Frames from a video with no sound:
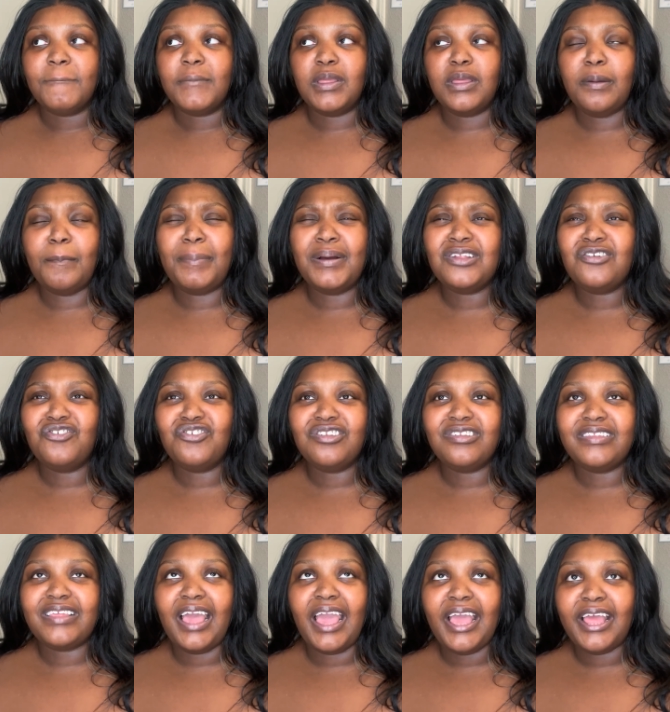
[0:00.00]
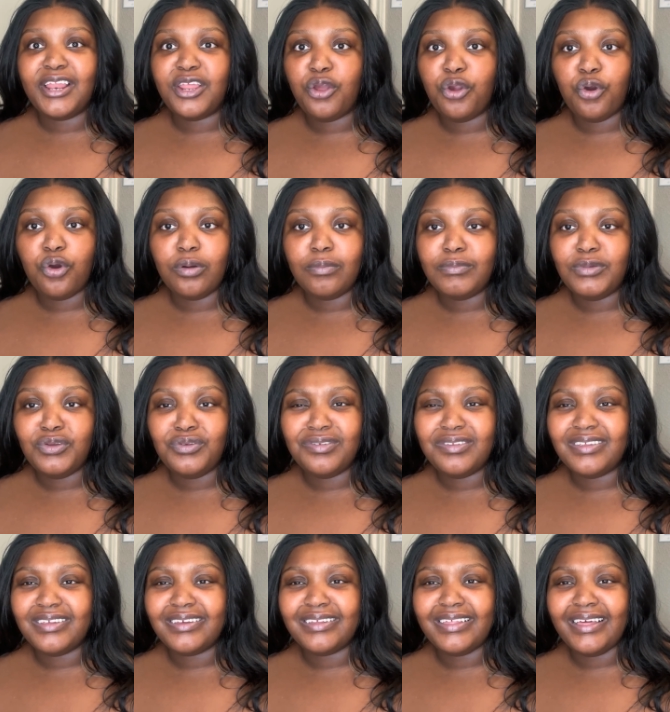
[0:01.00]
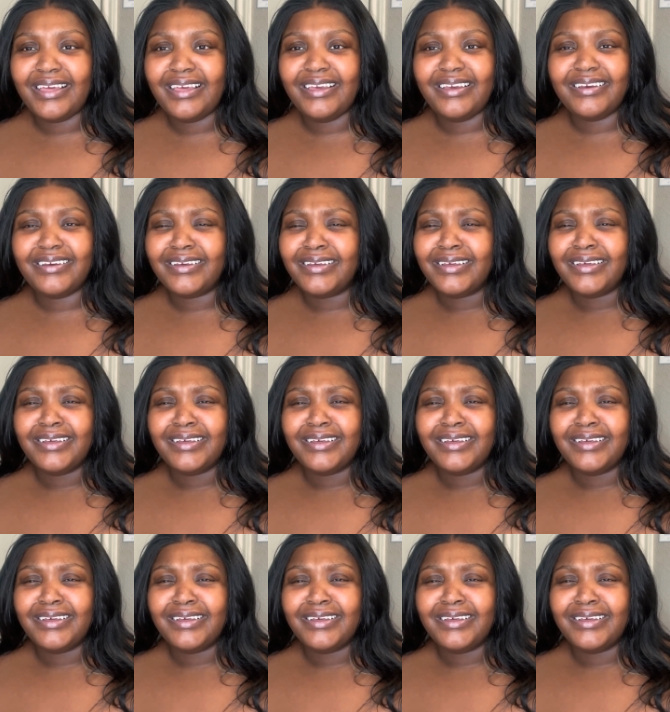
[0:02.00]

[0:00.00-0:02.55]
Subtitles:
a bunch of sad girl music, like,